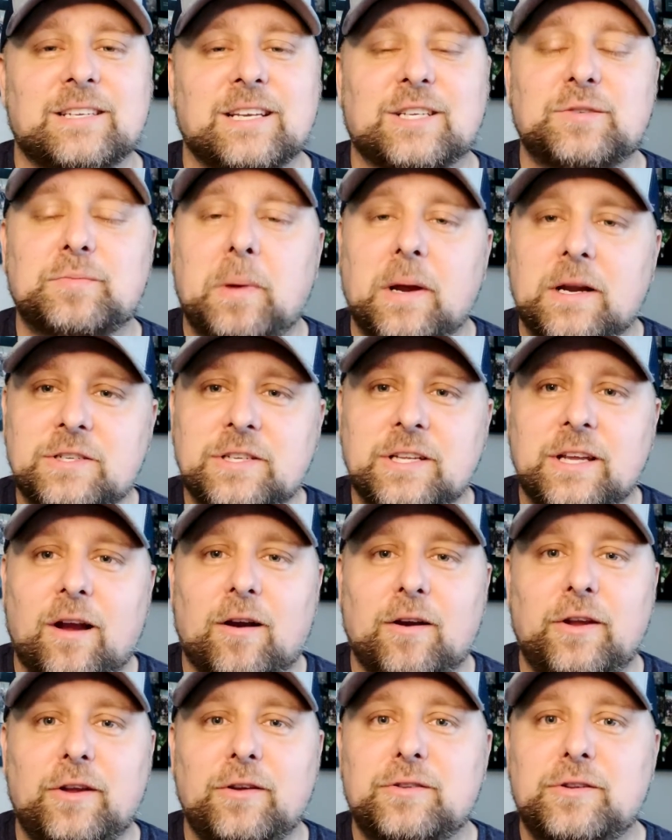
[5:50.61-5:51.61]
especially
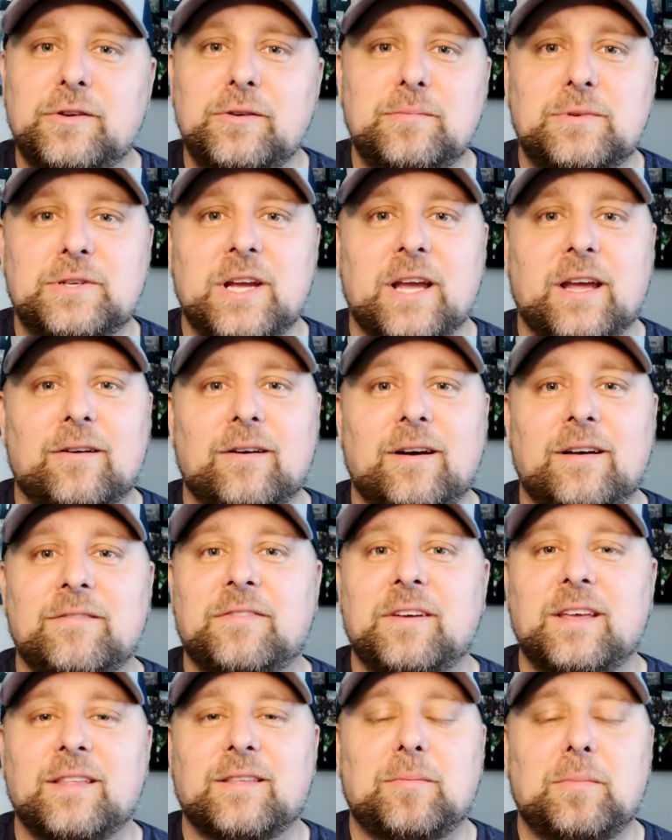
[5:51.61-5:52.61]
our YouTube channel at
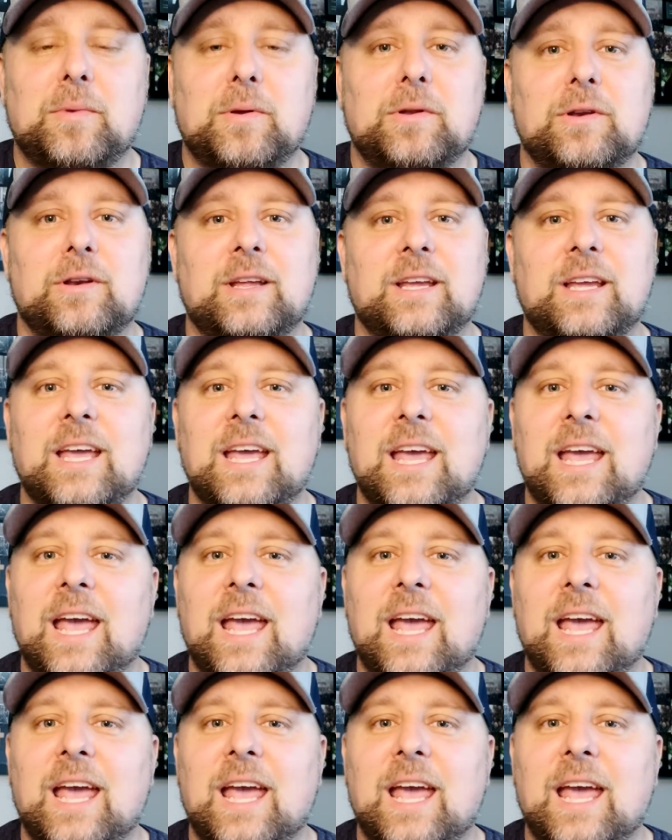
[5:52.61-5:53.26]
Faith Community,